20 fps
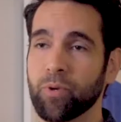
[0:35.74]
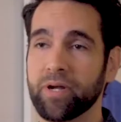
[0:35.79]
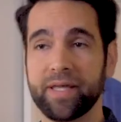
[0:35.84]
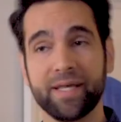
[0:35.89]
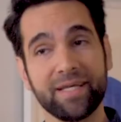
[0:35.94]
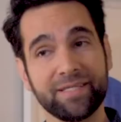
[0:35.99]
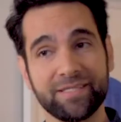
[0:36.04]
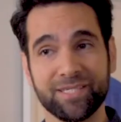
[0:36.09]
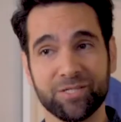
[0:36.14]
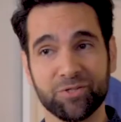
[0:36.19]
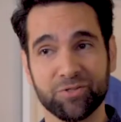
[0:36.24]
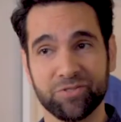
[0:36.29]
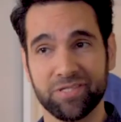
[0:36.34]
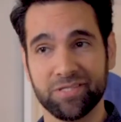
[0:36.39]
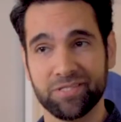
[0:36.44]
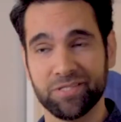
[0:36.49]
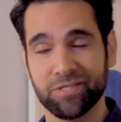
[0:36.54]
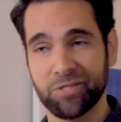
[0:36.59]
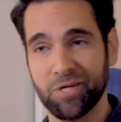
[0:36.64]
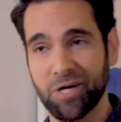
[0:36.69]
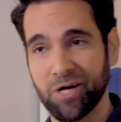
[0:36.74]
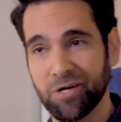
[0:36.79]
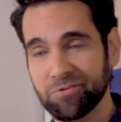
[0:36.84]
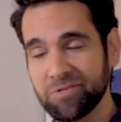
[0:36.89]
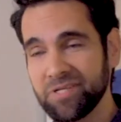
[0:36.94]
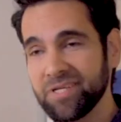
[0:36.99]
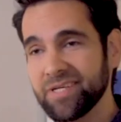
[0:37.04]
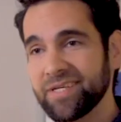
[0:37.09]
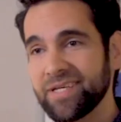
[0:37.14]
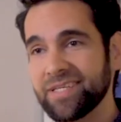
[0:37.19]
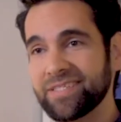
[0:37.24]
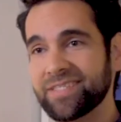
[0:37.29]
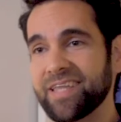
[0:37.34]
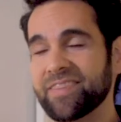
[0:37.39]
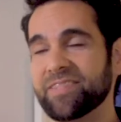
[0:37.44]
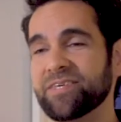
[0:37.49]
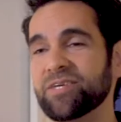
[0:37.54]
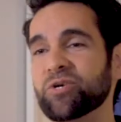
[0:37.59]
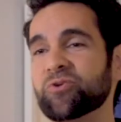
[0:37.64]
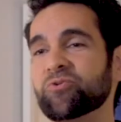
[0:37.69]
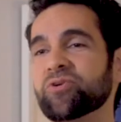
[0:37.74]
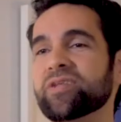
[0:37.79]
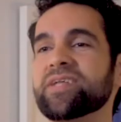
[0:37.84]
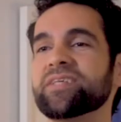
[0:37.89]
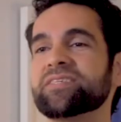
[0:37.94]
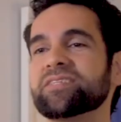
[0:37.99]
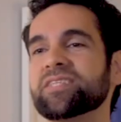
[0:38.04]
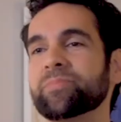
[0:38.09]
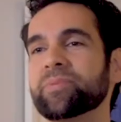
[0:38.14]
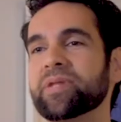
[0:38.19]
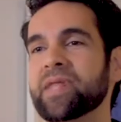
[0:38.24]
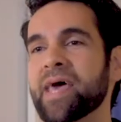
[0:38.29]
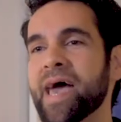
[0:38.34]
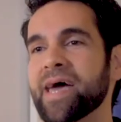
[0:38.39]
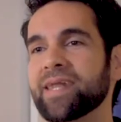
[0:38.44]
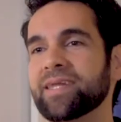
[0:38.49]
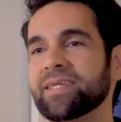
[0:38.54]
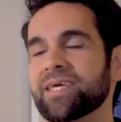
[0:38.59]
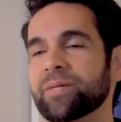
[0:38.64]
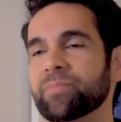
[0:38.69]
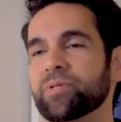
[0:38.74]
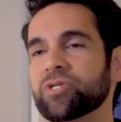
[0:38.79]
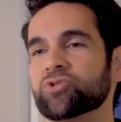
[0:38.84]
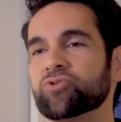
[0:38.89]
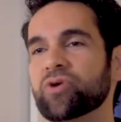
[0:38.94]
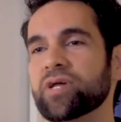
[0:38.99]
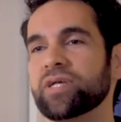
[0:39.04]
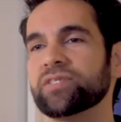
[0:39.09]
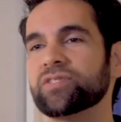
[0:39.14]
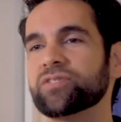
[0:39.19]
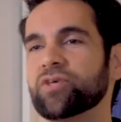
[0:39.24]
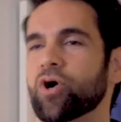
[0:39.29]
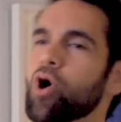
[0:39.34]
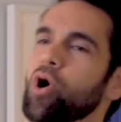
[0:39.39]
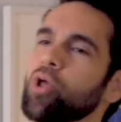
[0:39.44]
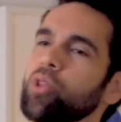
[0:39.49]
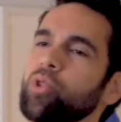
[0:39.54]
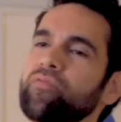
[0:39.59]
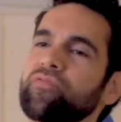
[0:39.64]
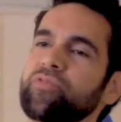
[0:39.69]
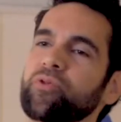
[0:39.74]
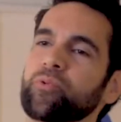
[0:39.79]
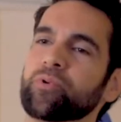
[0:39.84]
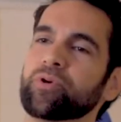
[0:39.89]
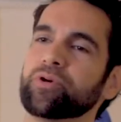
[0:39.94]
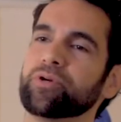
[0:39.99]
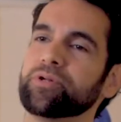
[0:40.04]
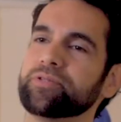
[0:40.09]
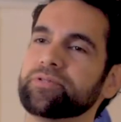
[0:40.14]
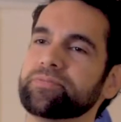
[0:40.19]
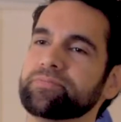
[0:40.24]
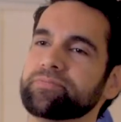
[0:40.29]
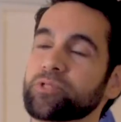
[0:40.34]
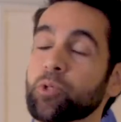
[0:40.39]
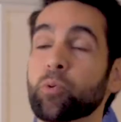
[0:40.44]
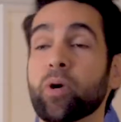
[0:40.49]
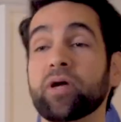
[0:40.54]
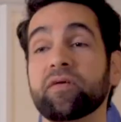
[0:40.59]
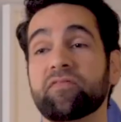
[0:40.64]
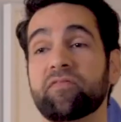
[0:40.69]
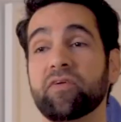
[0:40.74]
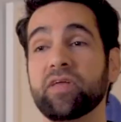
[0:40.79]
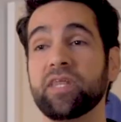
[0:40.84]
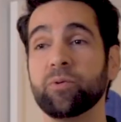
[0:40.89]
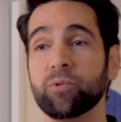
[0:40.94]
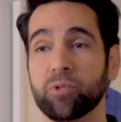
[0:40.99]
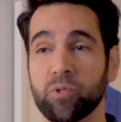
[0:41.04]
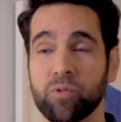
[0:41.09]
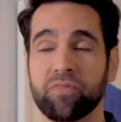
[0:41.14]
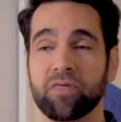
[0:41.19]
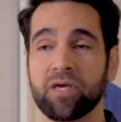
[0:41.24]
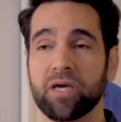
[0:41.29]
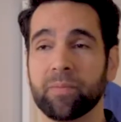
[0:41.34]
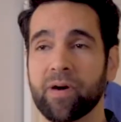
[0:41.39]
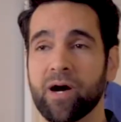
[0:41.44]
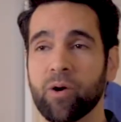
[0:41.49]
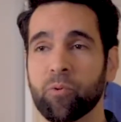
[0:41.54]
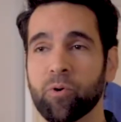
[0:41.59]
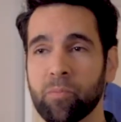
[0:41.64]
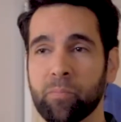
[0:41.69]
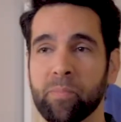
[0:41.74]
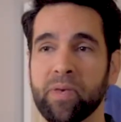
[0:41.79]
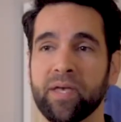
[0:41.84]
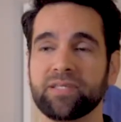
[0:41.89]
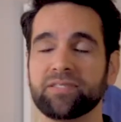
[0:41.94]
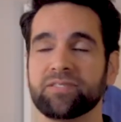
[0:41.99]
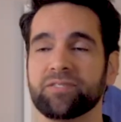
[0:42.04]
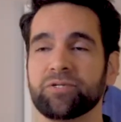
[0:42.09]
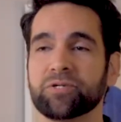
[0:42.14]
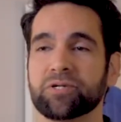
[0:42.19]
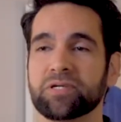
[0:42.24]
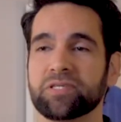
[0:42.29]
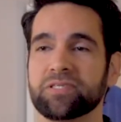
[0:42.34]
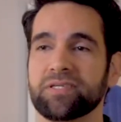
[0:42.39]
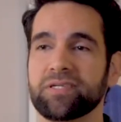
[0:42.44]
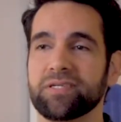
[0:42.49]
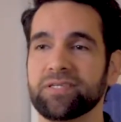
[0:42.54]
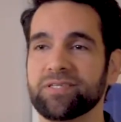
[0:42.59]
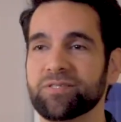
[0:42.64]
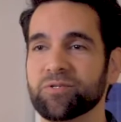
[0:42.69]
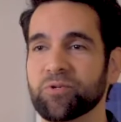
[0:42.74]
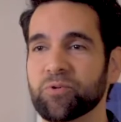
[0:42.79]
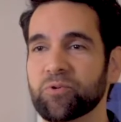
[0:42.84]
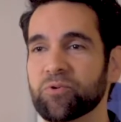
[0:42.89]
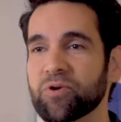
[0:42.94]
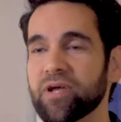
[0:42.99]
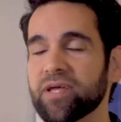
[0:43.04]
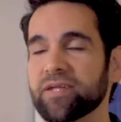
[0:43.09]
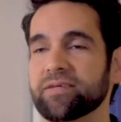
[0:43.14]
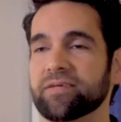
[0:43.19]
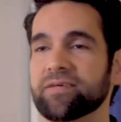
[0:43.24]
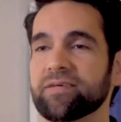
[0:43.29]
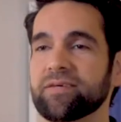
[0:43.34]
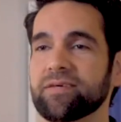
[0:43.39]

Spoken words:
what is interesting to know is that the ingredients of the Manhattan can be traced all over the world. Quite fitting when you think about what makes New York City so great.